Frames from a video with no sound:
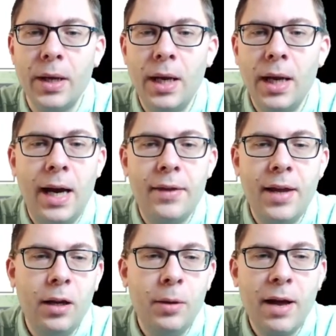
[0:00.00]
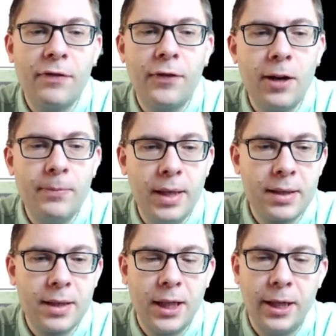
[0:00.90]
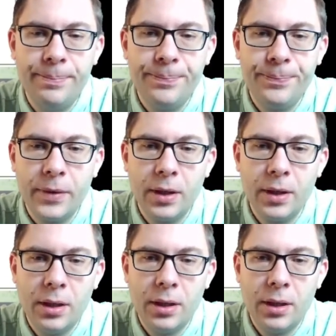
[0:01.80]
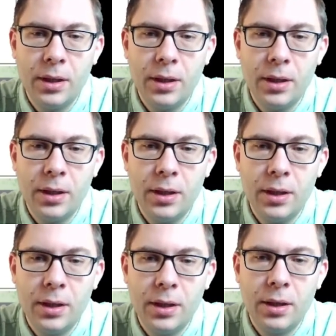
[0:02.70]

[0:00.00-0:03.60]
And then in about 5 minutes time, unpause me.